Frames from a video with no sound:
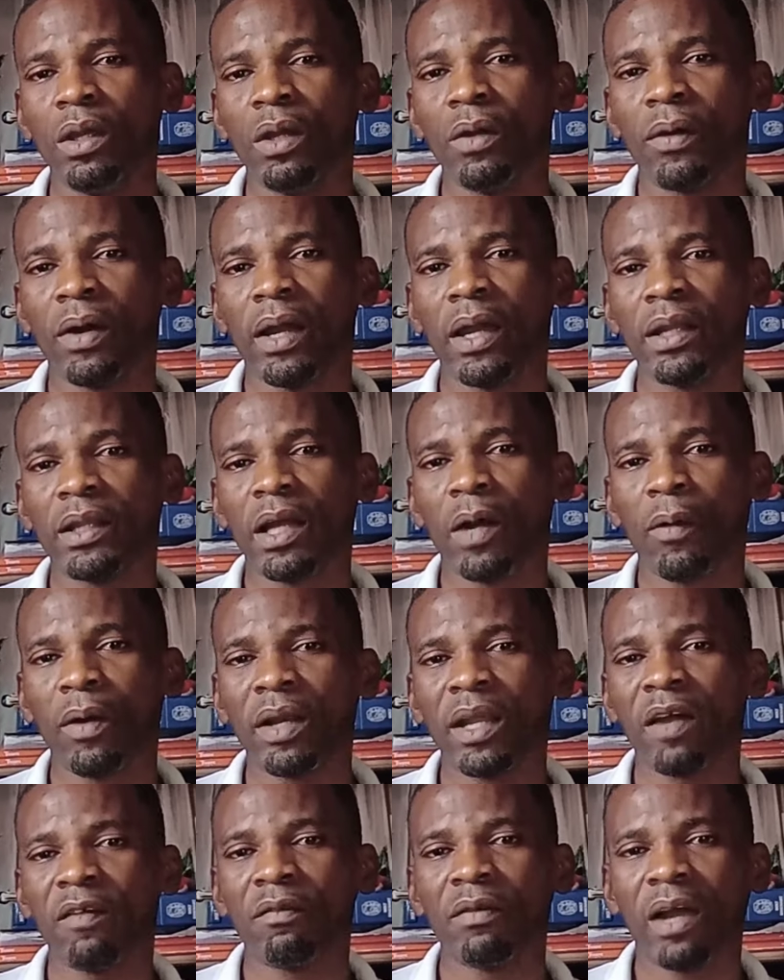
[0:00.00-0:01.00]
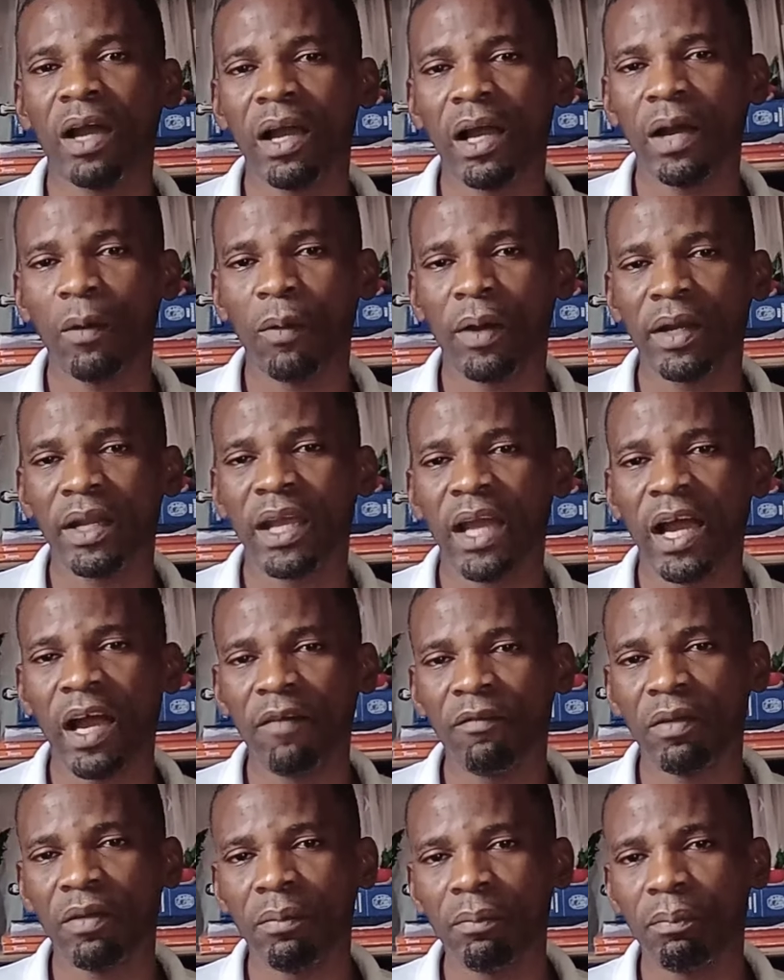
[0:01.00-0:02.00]
right? Or what they
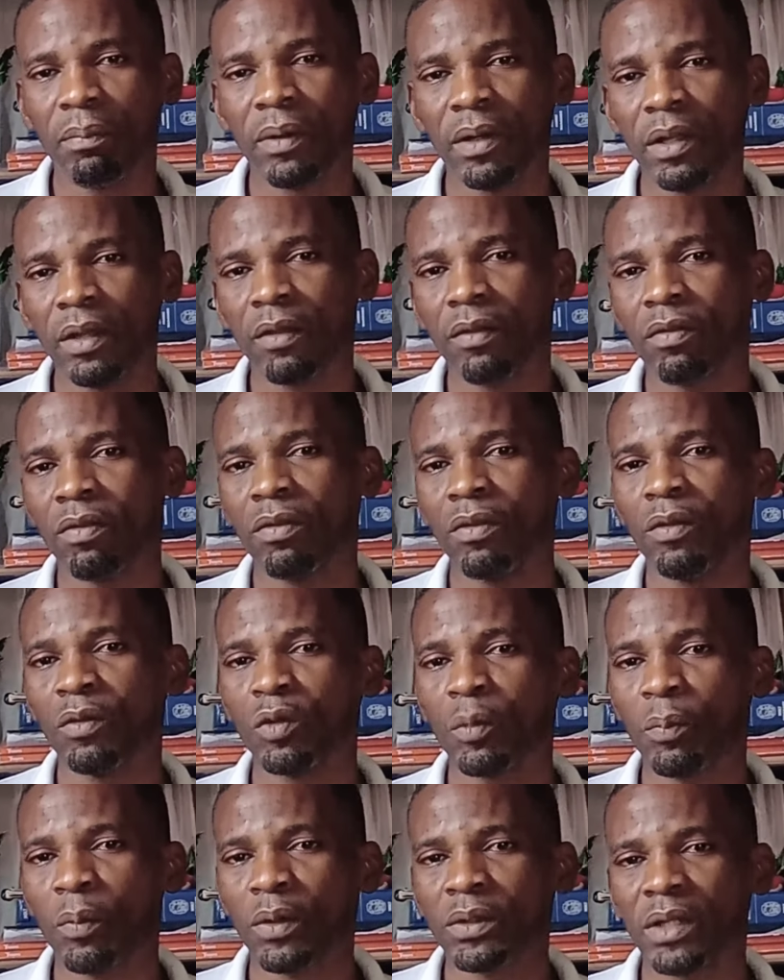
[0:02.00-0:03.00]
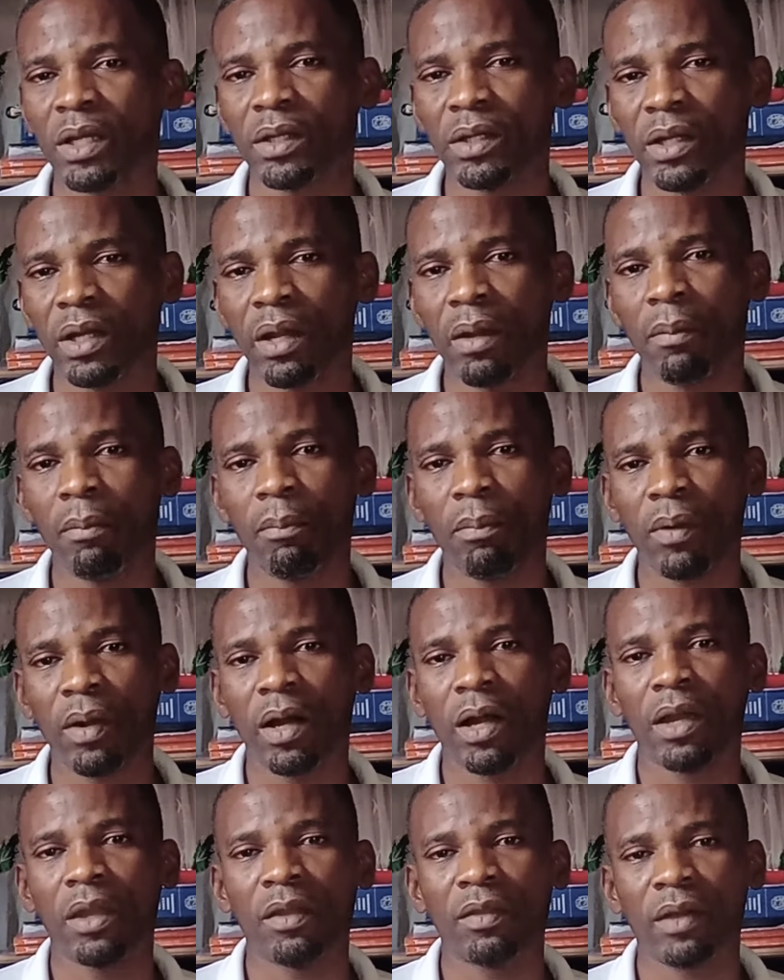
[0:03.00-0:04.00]
have in place to protect their
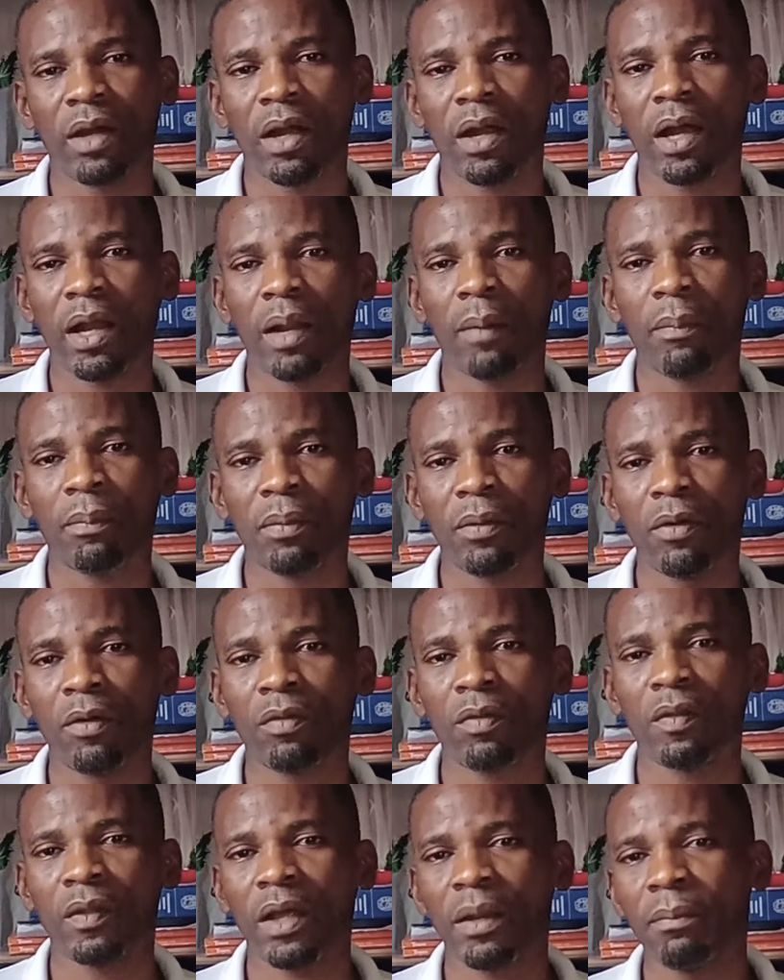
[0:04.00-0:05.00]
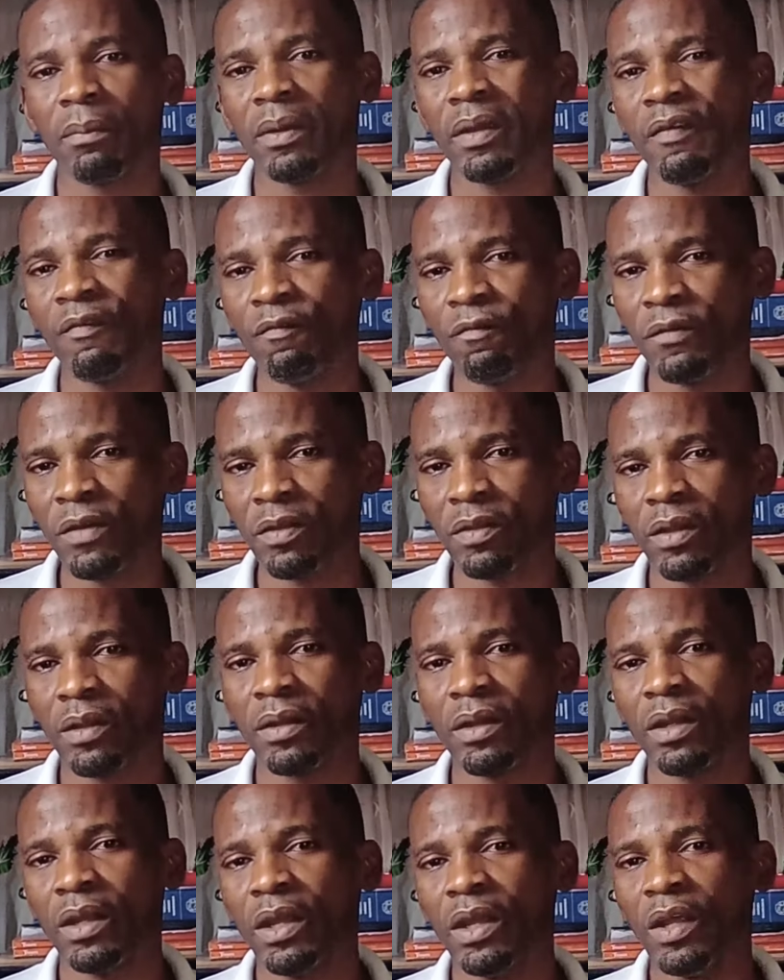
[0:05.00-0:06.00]
employees or other person that may visit
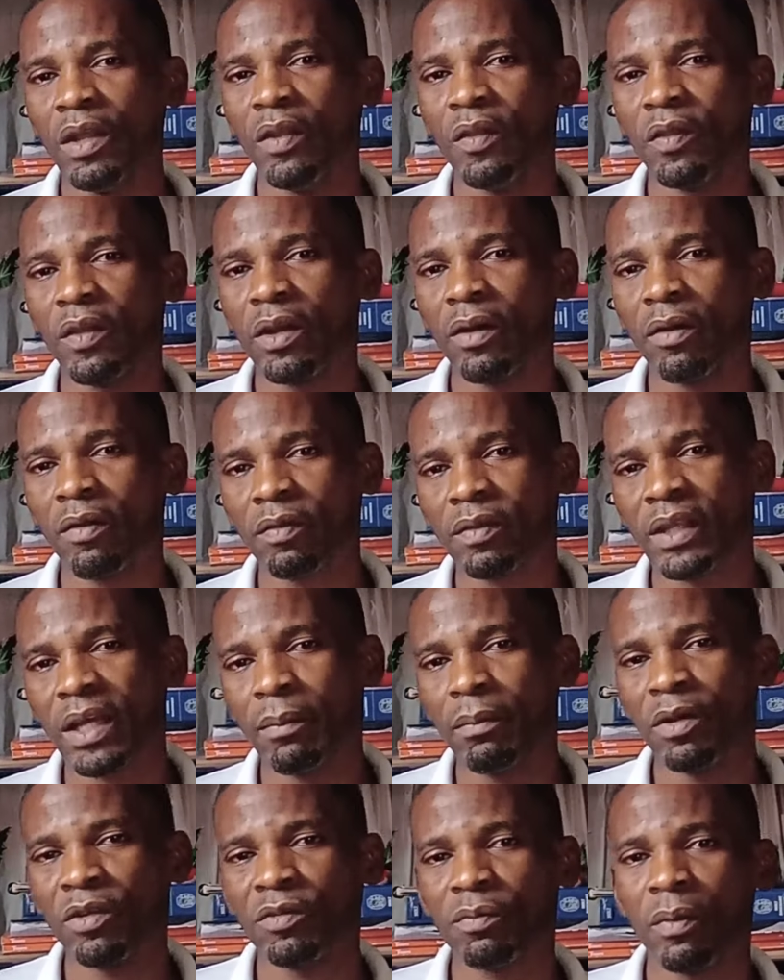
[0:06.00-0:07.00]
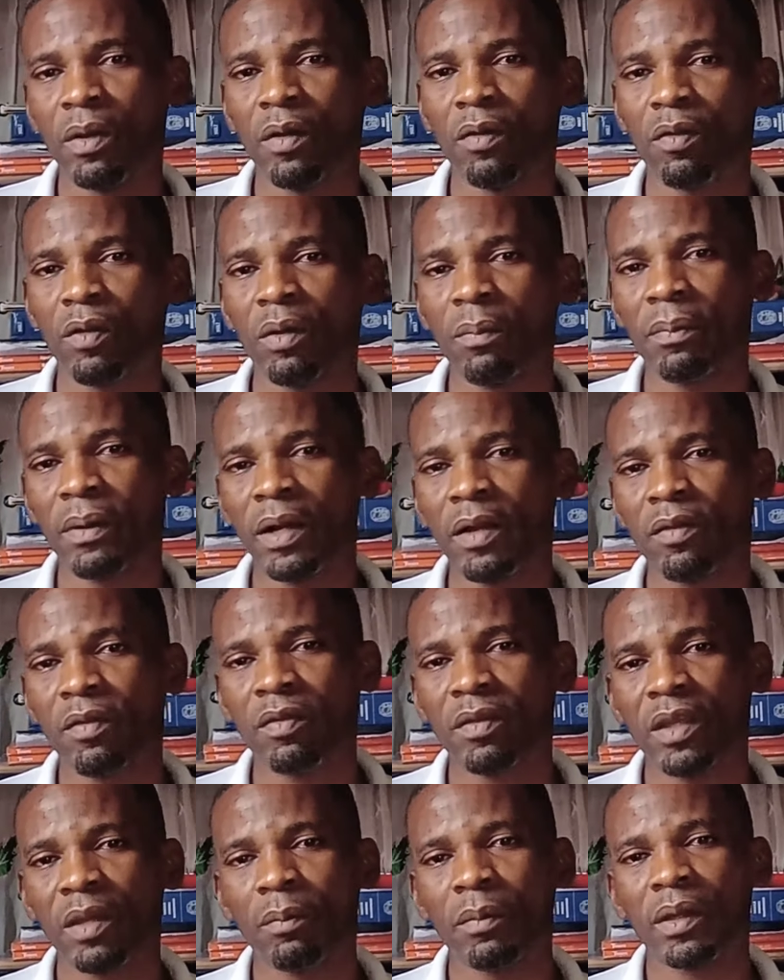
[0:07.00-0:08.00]
their establishment. So the policy
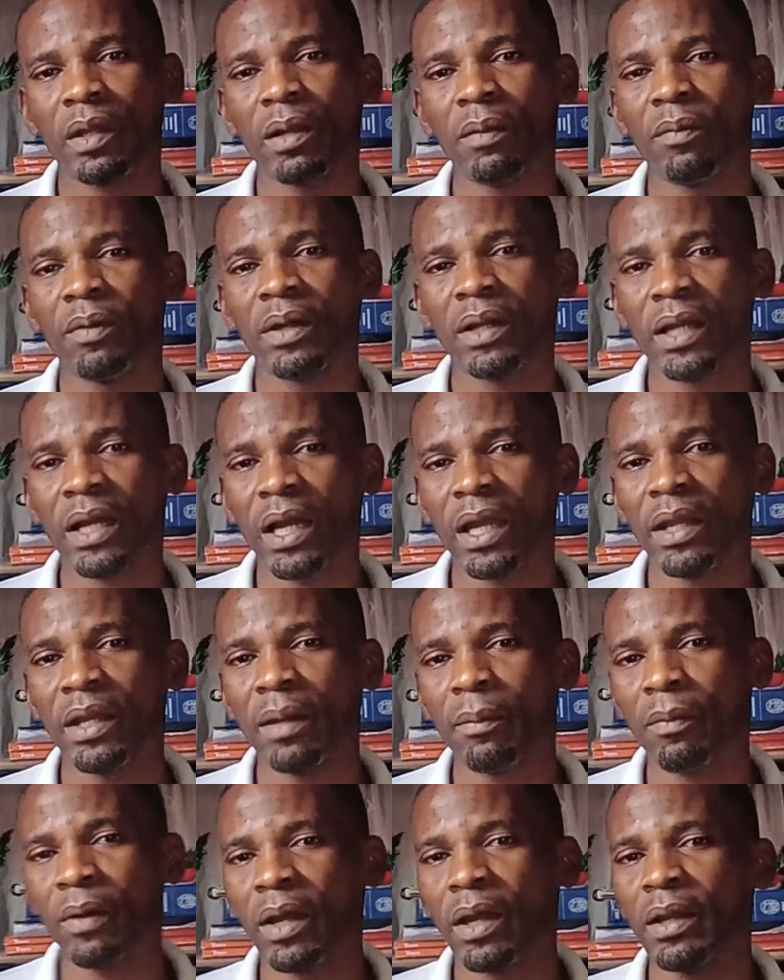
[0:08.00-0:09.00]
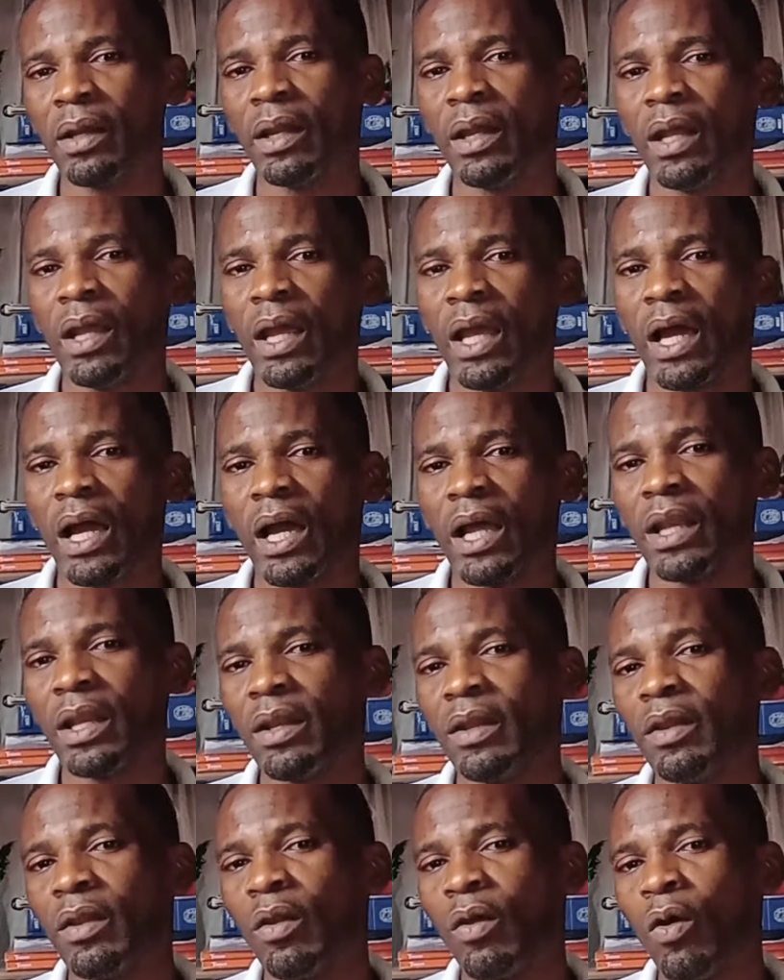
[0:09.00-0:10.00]
statement helps to guide them, right?
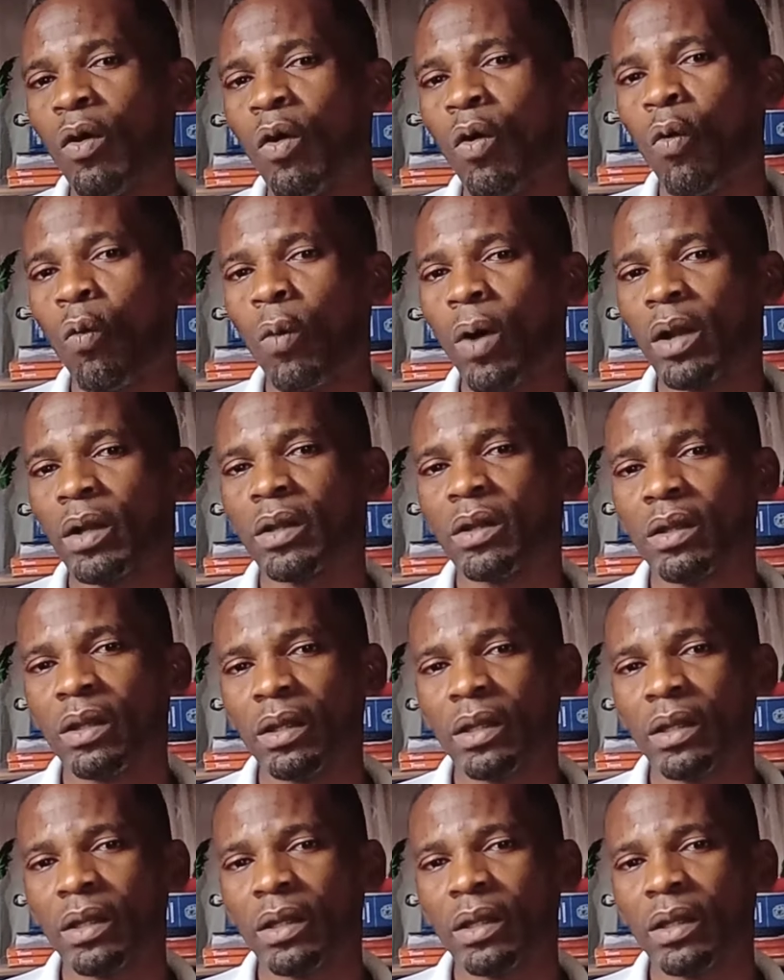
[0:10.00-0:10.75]
And what